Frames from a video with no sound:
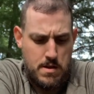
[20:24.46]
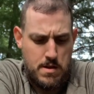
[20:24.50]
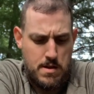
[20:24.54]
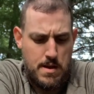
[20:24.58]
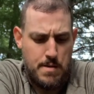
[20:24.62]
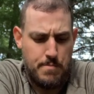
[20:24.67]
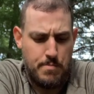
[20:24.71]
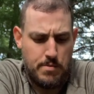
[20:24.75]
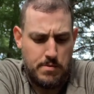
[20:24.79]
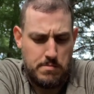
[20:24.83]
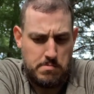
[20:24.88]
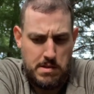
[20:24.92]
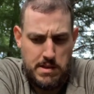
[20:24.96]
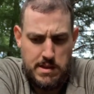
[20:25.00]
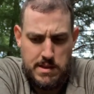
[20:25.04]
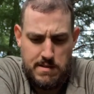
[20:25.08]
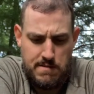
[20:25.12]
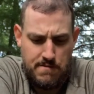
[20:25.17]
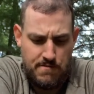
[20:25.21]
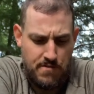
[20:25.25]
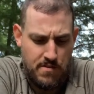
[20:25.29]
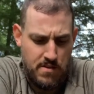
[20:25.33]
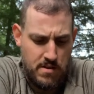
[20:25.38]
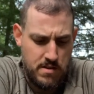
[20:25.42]
I
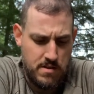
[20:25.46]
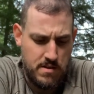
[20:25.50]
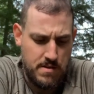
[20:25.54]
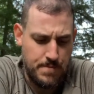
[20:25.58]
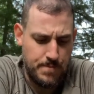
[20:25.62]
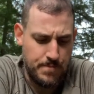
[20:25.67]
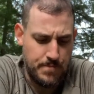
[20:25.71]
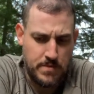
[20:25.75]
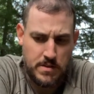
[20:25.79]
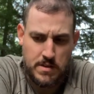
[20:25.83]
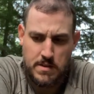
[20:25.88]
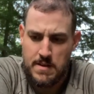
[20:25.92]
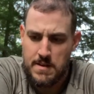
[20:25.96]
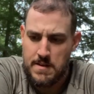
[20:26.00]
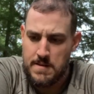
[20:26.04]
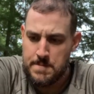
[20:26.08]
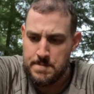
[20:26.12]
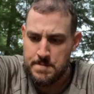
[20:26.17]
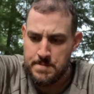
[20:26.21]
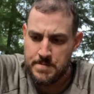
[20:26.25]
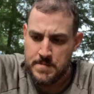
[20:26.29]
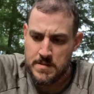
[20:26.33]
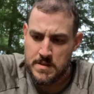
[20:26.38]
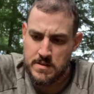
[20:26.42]
believe.
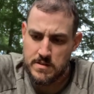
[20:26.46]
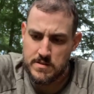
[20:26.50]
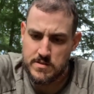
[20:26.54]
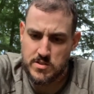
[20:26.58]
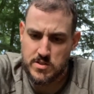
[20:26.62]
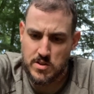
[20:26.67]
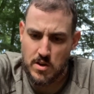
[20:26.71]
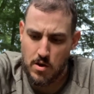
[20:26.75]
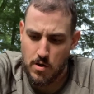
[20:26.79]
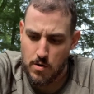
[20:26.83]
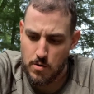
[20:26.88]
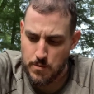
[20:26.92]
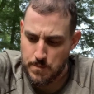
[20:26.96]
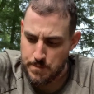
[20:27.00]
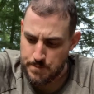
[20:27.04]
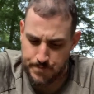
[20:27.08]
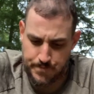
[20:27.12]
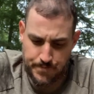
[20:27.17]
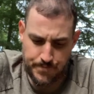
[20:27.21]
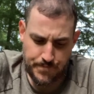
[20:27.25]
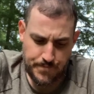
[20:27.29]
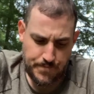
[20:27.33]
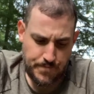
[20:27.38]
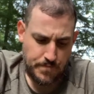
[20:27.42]
So
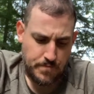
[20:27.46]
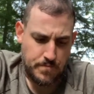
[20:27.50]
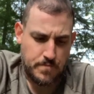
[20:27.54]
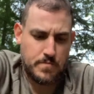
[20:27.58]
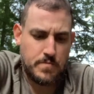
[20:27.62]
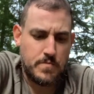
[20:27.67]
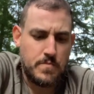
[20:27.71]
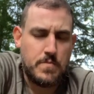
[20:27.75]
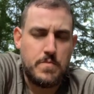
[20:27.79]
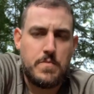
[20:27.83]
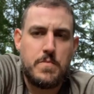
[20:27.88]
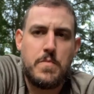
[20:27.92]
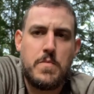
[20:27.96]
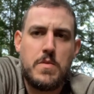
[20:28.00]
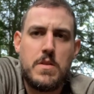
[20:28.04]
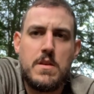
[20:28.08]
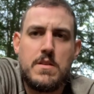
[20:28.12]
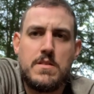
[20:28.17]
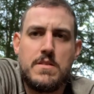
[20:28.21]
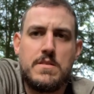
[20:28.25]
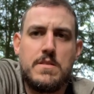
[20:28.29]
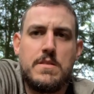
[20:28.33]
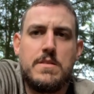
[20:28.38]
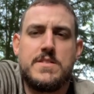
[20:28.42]

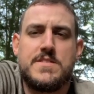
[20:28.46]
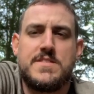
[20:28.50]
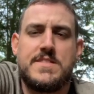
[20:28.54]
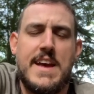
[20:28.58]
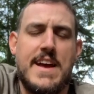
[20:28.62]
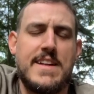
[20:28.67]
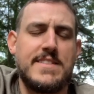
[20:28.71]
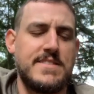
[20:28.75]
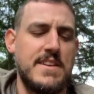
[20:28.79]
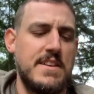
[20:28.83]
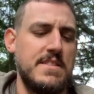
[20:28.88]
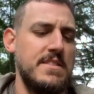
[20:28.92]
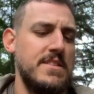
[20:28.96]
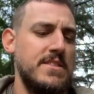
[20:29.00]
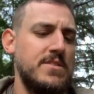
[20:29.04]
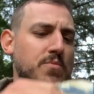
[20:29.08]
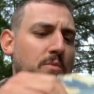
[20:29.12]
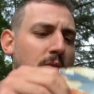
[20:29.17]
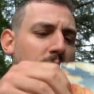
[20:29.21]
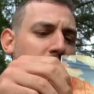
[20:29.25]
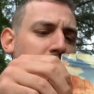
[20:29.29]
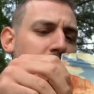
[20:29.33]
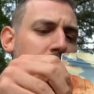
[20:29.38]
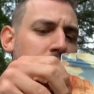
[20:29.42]
stats on this
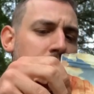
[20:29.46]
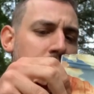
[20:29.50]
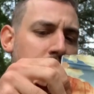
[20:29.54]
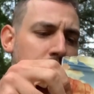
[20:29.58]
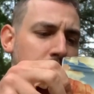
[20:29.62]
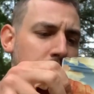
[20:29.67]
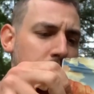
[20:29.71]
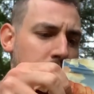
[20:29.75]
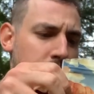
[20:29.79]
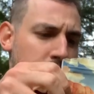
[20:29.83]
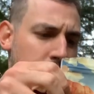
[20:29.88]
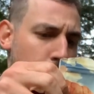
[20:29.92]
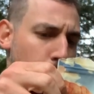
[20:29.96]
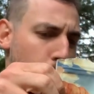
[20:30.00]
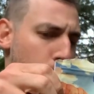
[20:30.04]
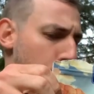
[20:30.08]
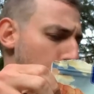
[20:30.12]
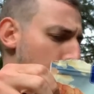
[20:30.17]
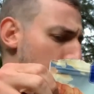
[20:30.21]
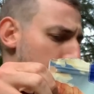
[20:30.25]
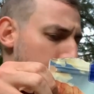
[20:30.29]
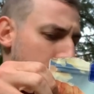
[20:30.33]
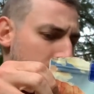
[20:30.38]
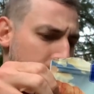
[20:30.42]
one,
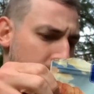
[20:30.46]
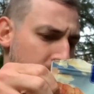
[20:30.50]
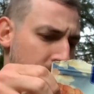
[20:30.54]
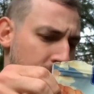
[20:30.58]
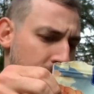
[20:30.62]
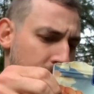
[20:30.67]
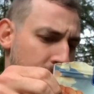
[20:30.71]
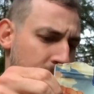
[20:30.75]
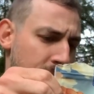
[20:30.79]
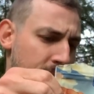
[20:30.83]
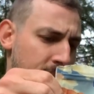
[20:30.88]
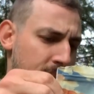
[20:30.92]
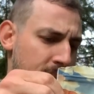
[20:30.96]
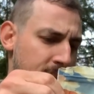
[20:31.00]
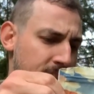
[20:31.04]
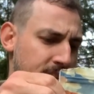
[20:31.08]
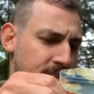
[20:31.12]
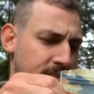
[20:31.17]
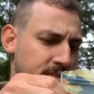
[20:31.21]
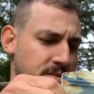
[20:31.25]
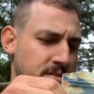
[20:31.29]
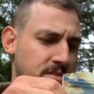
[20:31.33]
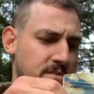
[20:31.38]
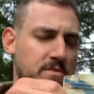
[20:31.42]
it
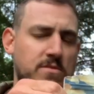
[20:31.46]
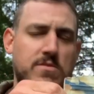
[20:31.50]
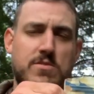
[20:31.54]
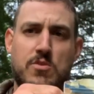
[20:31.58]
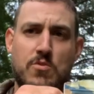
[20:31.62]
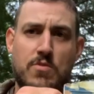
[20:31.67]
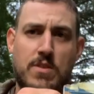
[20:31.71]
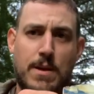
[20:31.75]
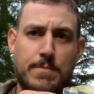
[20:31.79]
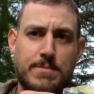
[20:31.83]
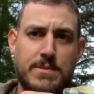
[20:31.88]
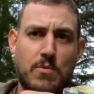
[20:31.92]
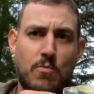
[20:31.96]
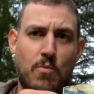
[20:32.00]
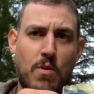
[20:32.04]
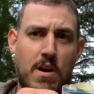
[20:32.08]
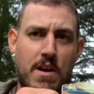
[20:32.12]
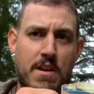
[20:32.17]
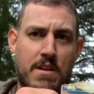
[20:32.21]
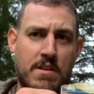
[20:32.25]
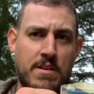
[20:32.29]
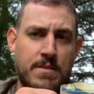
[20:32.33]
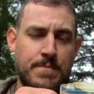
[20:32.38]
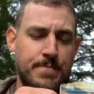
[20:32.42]
is two cups of
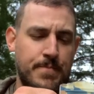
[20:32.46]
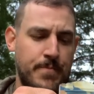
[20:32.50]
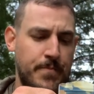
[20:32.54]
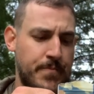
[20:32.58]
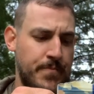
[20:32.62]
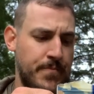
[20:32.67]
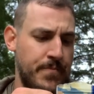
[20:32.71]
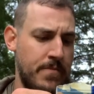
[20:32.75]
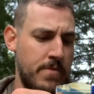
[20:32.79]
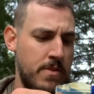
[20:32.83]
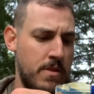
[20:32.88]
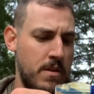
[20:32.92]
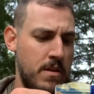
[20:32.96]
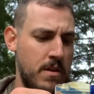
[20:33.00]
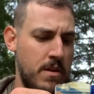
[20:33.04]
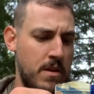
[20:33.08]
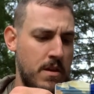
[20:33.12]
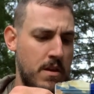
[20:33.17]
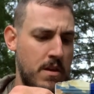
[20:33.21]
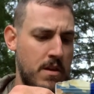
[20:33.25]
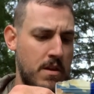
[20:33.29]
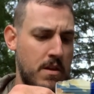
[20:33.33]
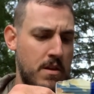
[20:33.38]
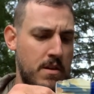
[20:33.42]
water,
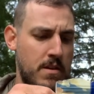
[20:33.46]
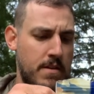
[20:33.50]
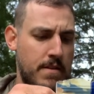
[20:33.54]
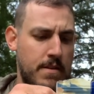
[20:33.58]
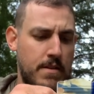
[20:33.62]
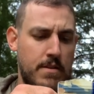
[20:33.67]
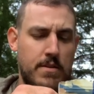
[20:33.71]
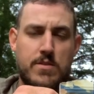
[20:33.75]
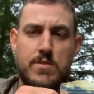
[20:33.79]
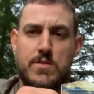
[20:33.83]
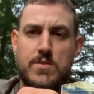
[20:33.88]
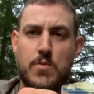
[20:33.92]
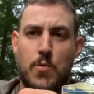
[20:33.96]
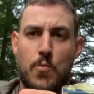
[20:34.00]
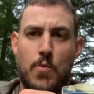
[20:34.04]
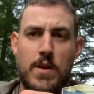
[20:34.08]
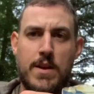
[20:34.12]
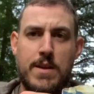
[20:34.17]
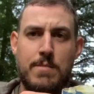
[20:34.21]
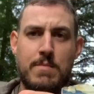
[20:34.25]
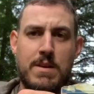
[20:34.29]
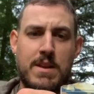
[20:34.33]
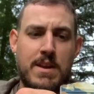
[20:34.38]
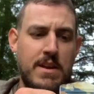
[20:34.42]

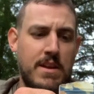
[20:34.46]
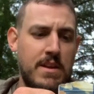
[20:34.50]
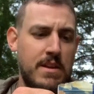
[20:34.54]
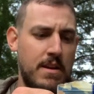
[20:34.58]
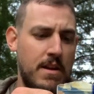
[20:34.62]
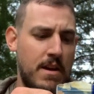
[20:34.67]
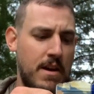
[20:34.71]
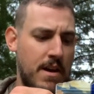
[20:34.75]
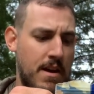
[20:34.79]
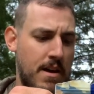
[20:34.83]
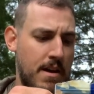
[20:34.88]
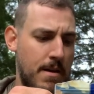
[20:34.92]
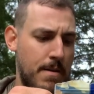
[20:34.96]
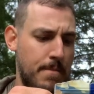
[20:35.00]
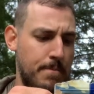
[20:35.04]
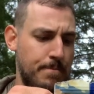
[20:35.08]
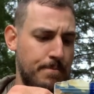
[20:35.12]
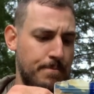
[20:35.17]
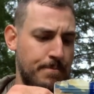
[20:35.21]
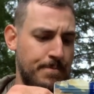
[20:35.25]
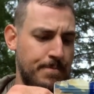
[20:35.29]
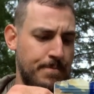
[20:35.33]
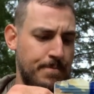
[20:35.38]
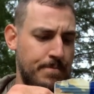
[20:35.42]
20 minute,
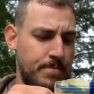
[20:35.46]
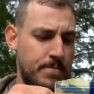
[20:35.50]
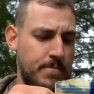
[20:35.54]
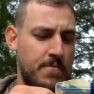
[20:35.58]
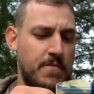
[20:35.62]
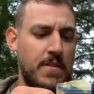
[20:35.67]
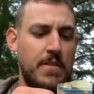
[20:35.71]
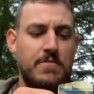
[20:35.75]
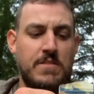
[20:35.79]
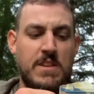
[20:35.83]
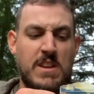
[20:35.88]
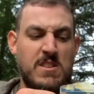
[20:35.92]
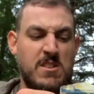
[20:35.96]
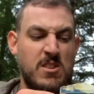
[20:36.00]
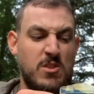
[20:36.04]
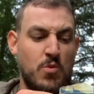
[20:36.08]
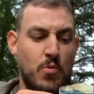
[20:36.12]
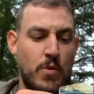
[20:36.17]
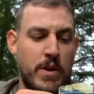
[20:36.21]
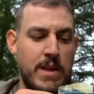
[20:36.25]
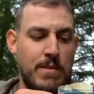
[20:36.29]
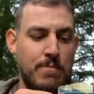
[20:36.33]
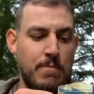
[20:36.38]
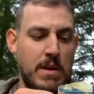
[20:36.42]
um, 15 to
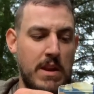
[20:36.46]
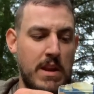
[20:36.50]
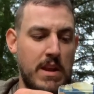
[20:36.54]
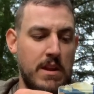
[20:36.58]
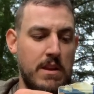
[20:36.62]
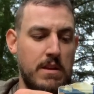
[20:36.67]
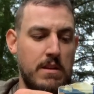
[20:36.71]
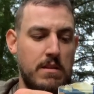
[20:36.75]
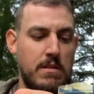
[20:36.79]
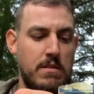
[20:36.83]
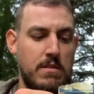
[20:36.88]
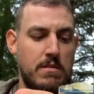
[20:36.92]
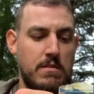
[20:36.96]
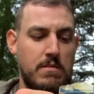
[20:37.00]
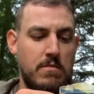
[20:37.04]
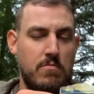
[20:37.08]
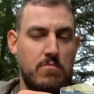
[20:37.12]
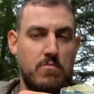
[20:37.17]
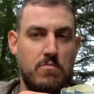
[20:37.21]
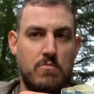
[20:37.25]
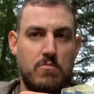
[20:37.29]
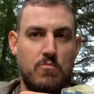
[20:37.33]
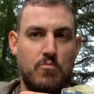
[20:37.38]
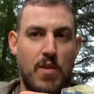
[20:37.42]
20 minute
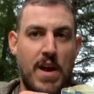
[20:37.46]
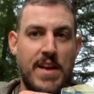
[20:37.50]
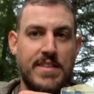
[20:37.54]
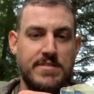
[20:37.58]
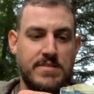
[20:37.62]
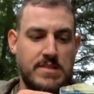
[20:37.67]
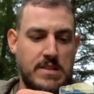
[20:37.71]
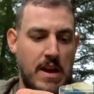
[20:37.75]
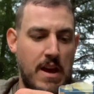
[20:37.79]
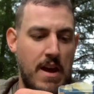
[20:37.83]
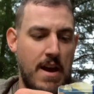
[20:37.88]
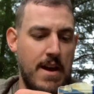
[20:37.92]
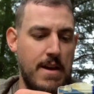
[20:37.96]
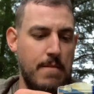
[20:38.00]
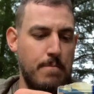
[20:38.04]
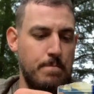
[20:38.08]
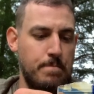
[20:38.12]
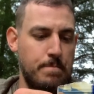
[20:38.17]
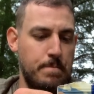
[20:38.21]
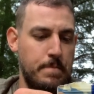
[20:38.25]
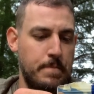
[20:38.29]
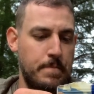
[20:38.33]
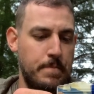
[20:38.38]
rest time.